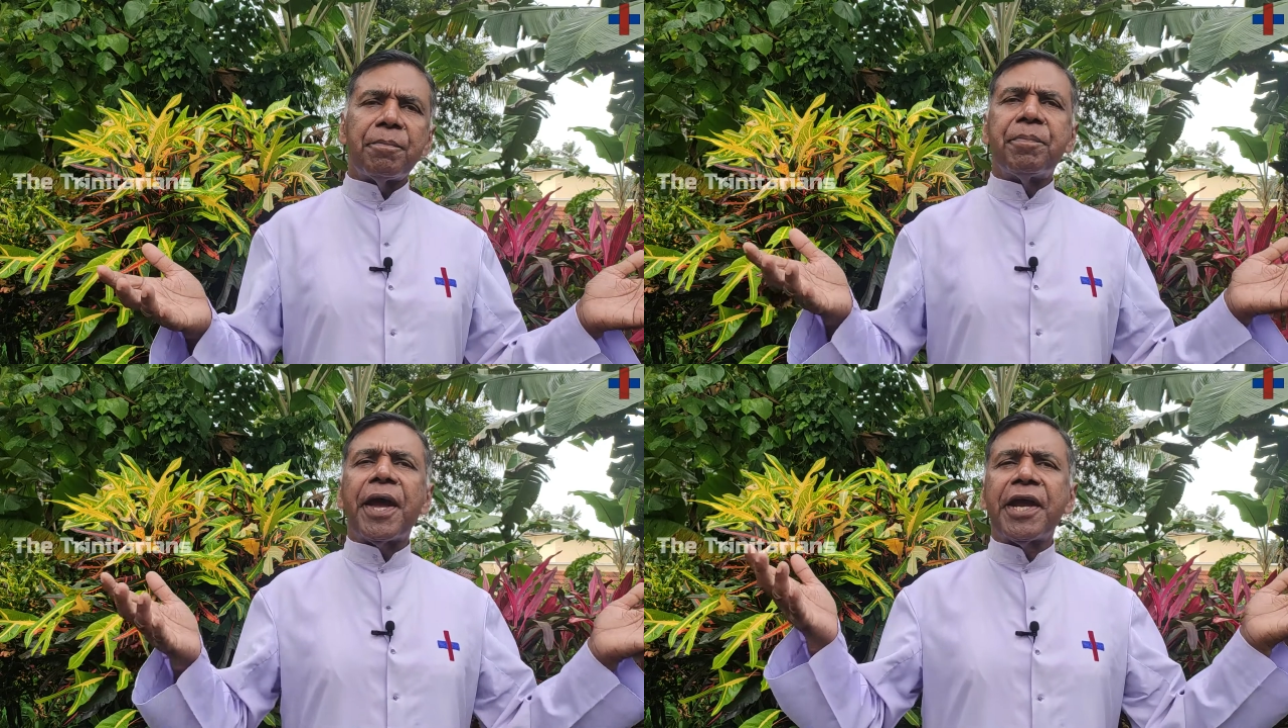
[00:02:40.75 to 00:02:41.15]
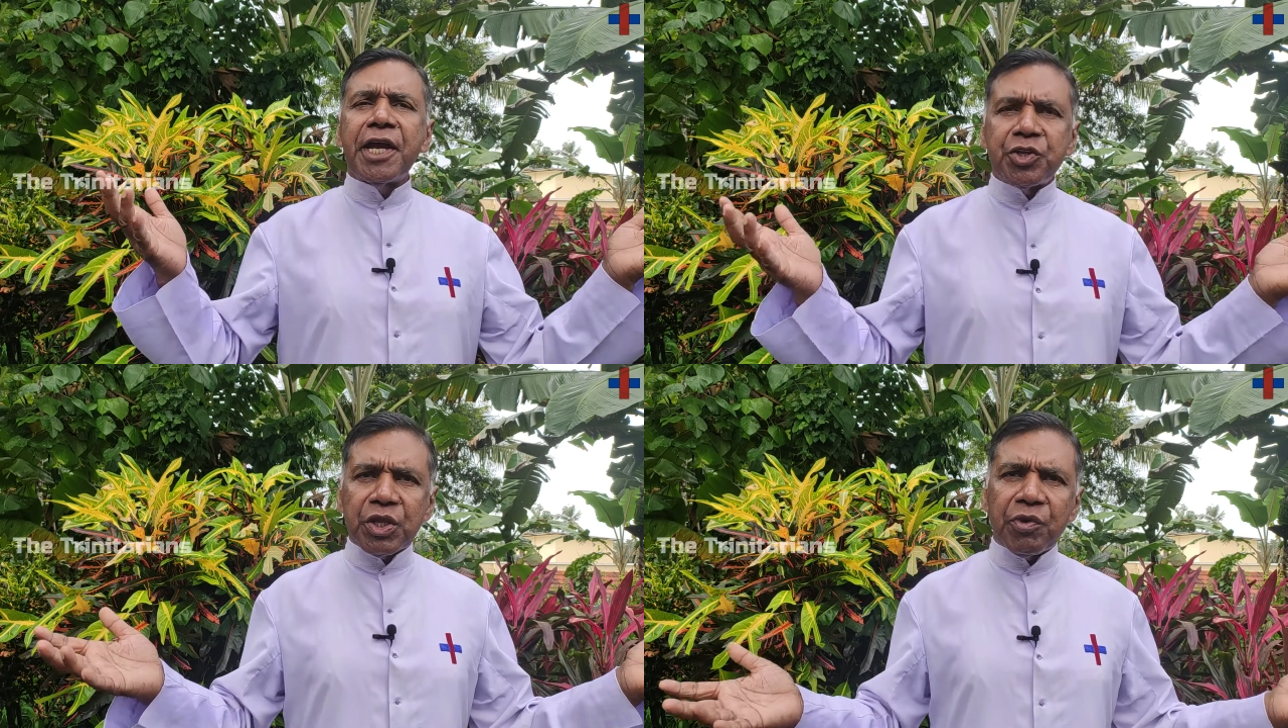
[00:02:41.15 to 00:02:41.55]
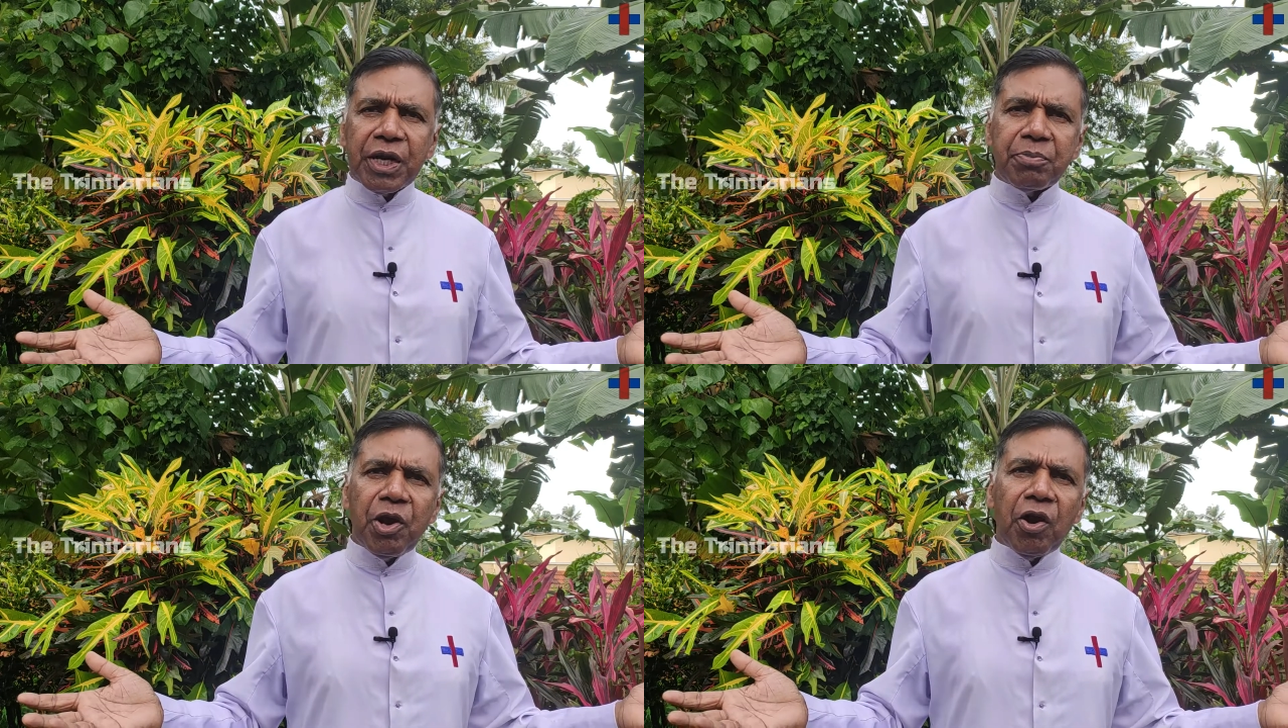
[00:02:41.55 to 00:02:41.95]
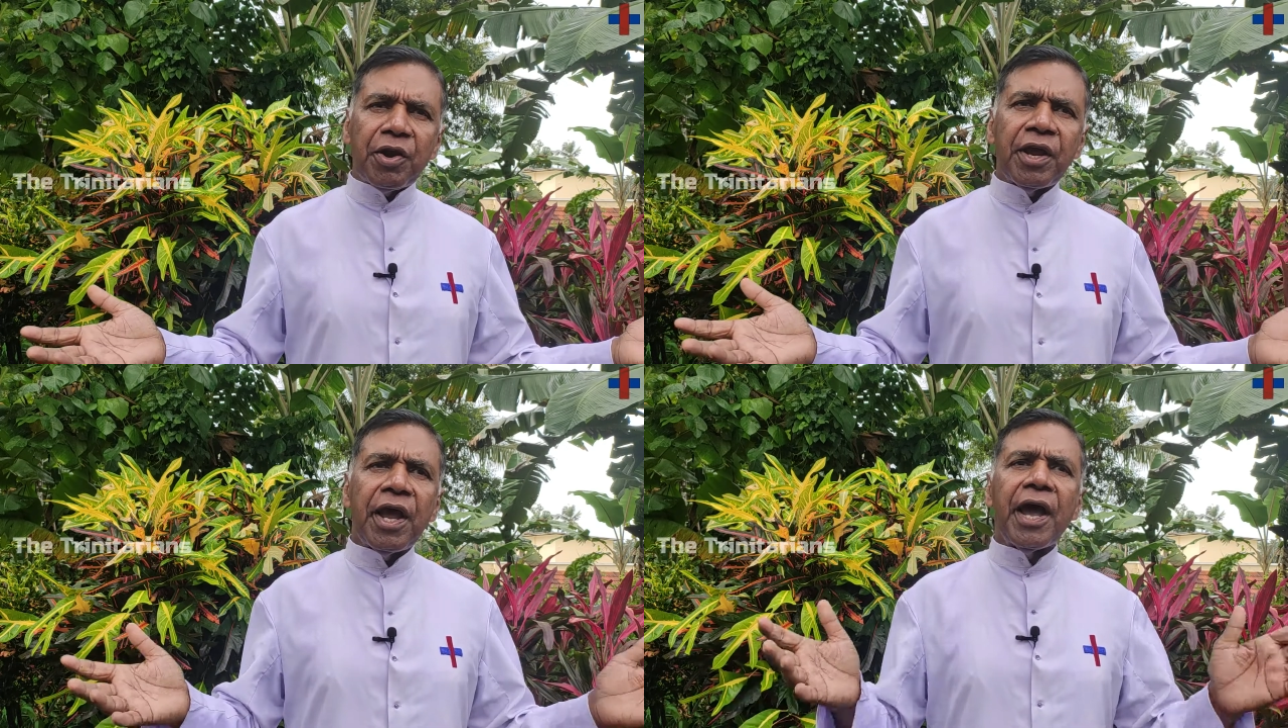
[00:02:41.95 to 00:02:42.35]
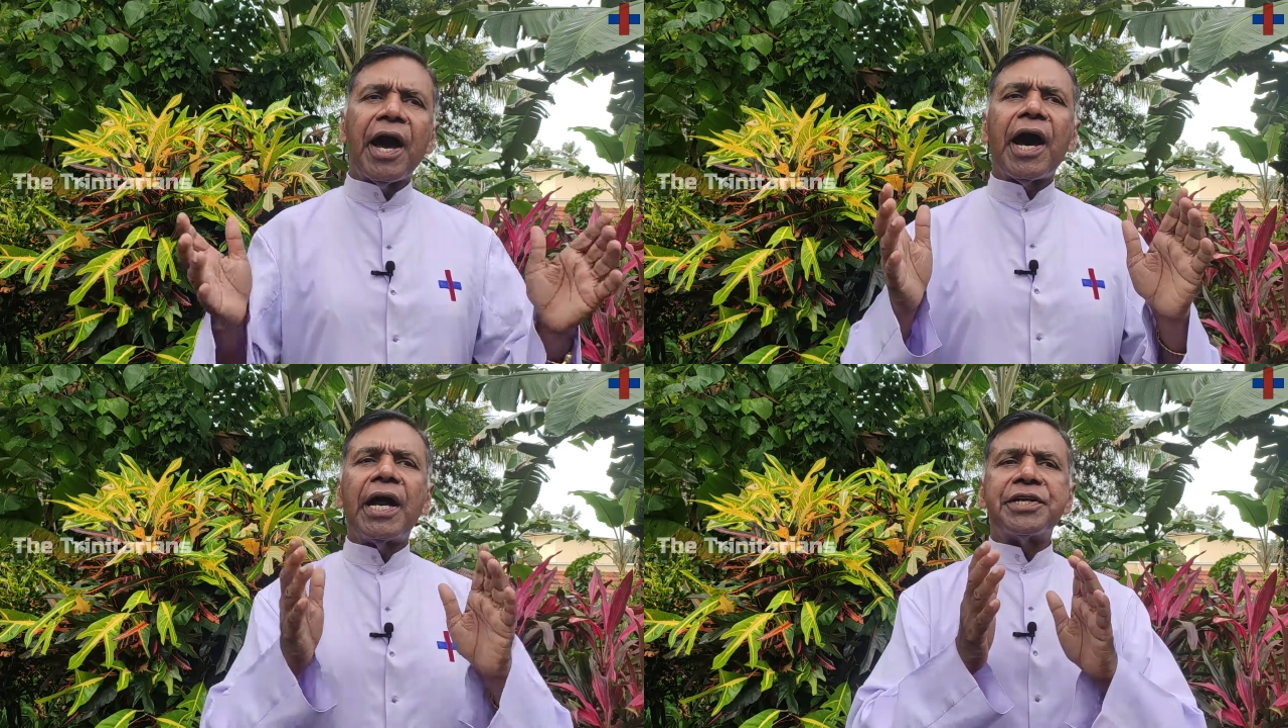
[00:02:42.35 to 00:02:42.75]
pay heed to the Word of God,
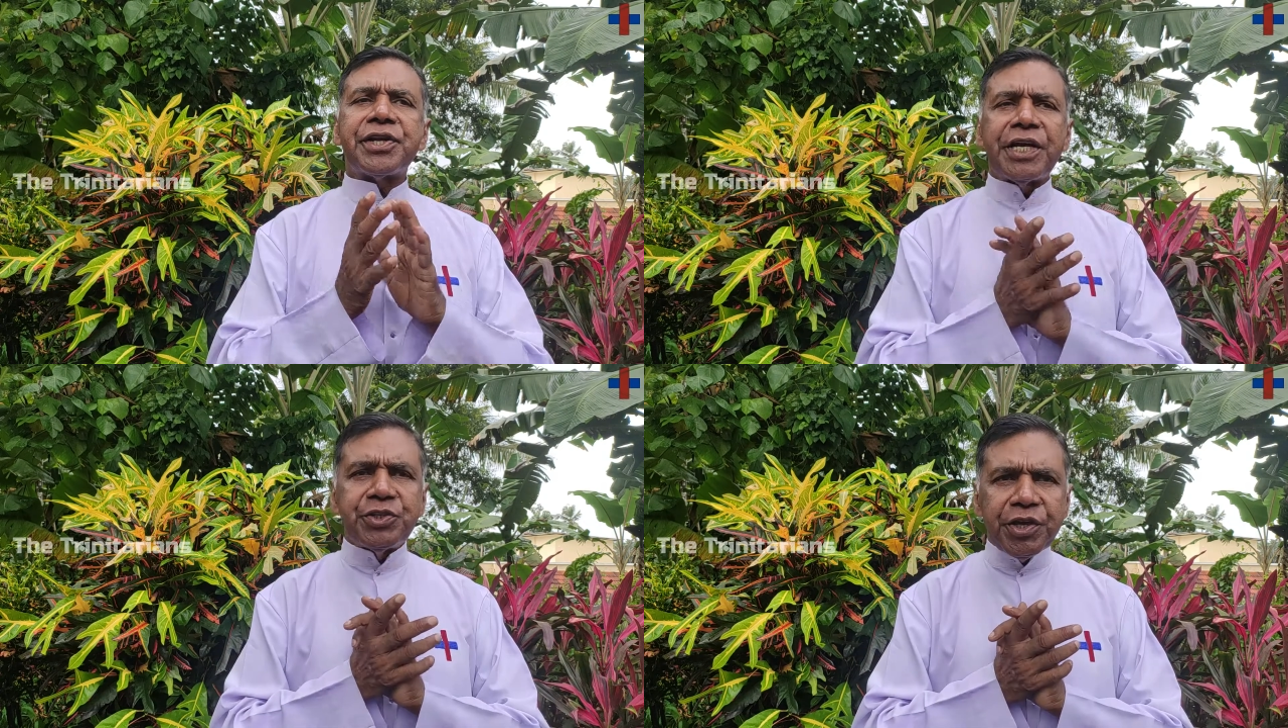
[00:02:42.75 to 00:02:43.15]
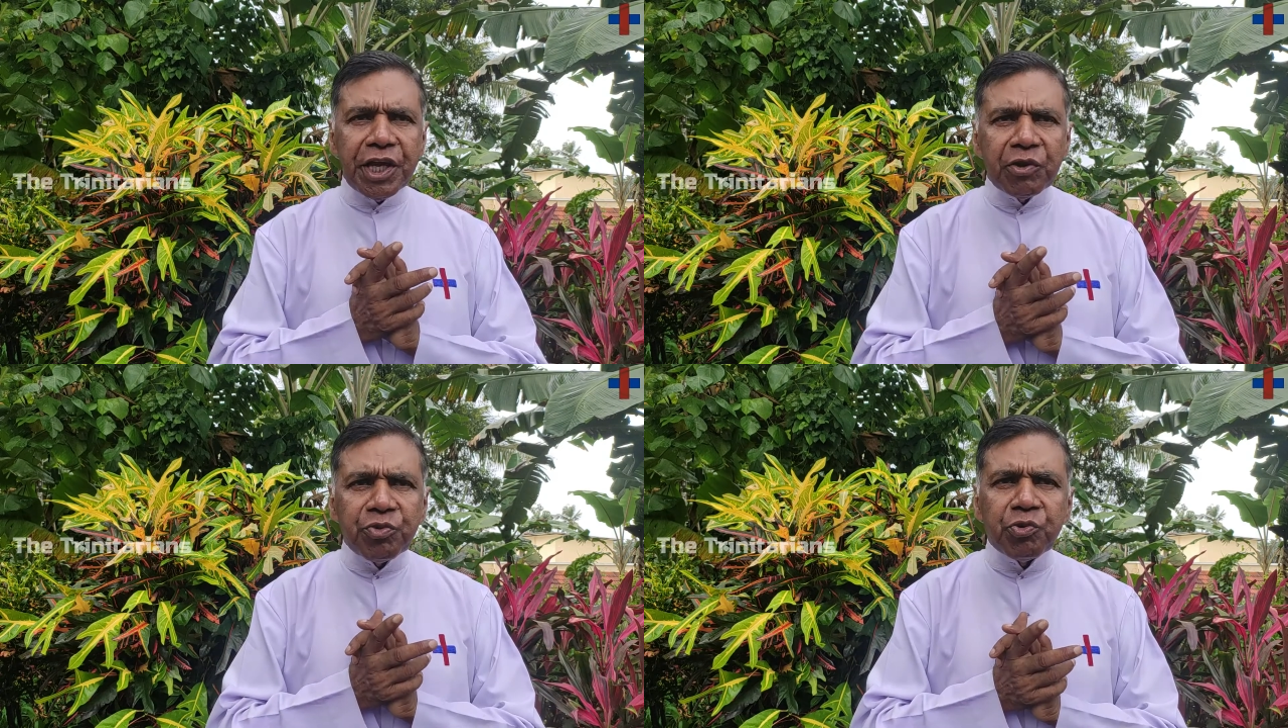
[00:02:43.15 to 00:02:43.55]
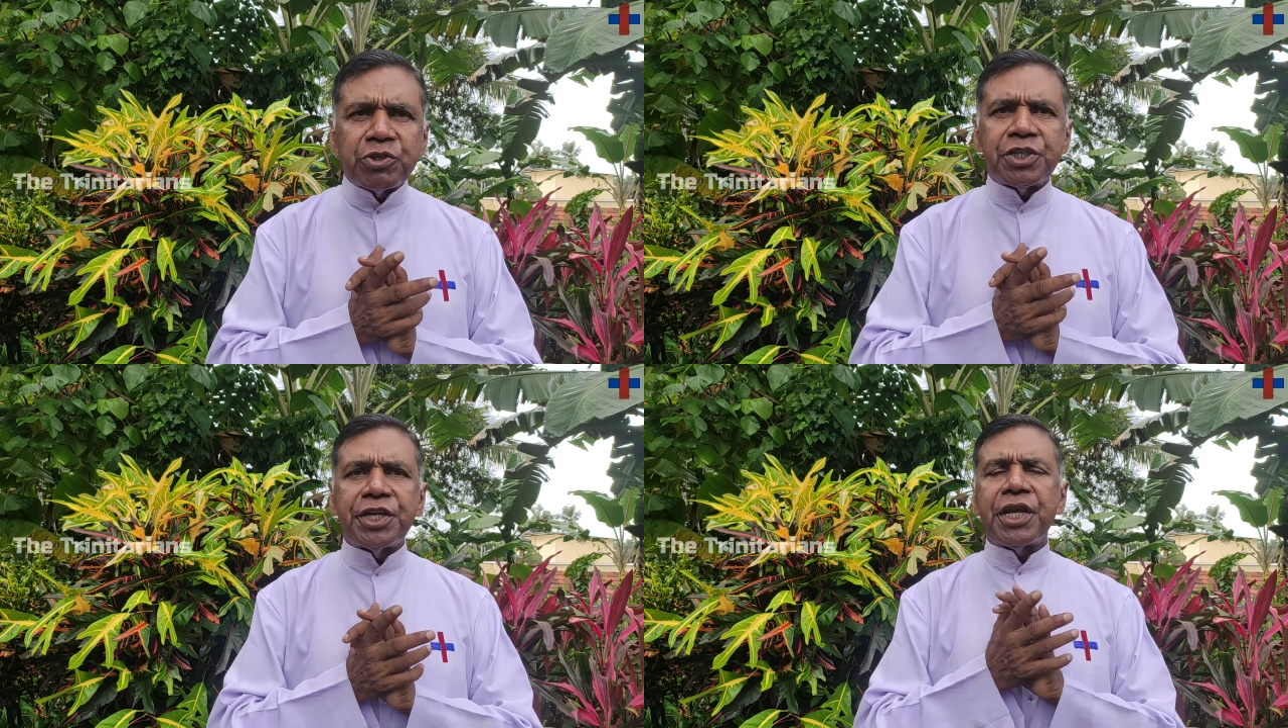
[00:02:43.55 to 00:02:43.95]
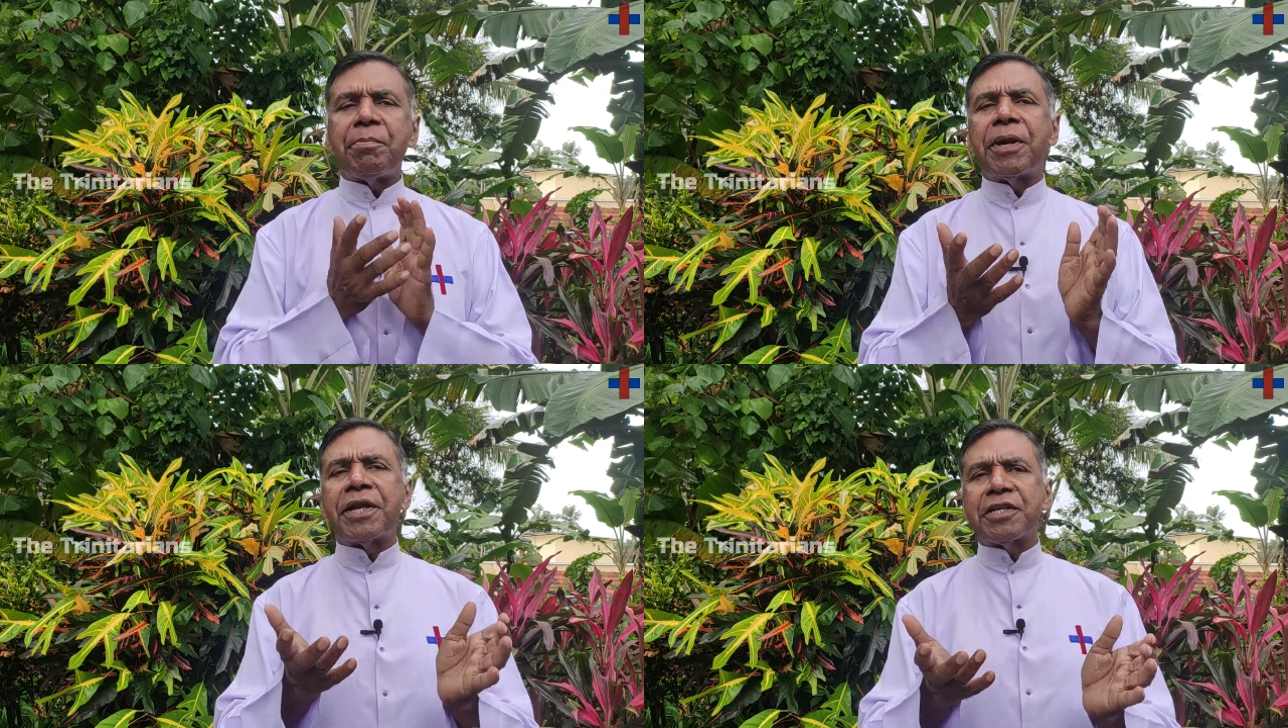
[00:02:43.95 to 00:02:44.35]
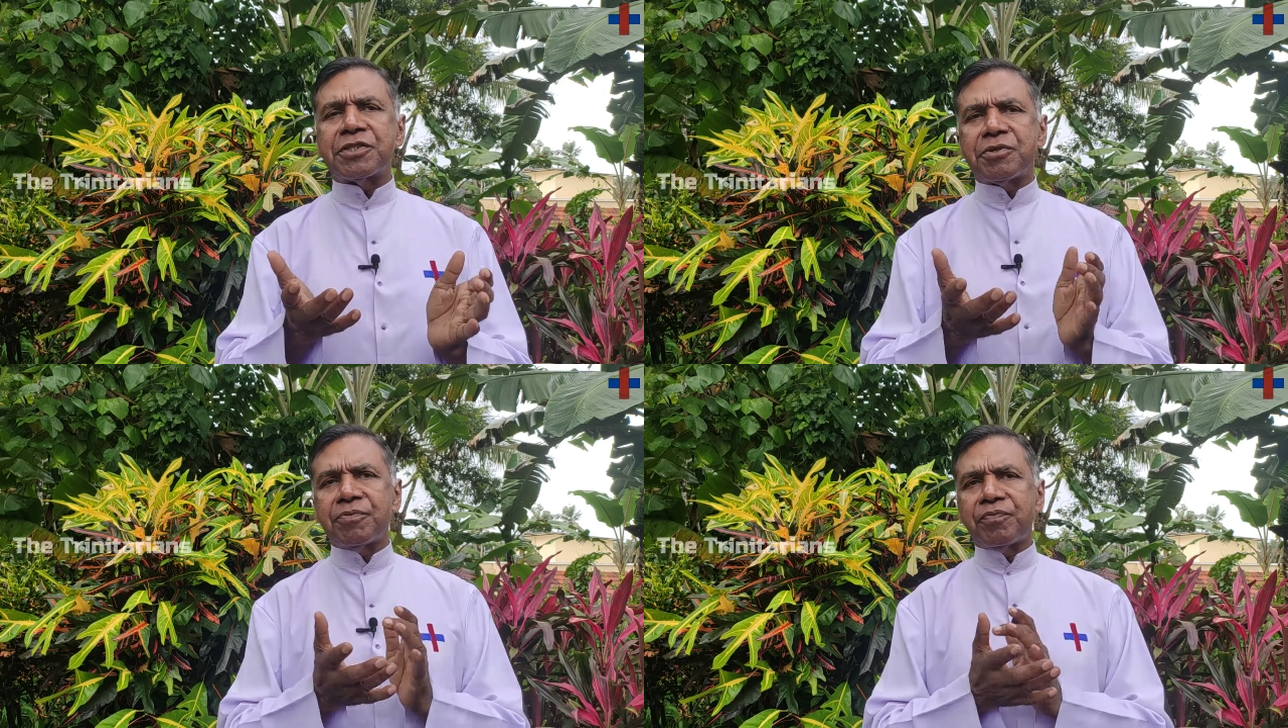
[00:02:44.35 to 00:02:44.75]
and try to yield fruits in abundance.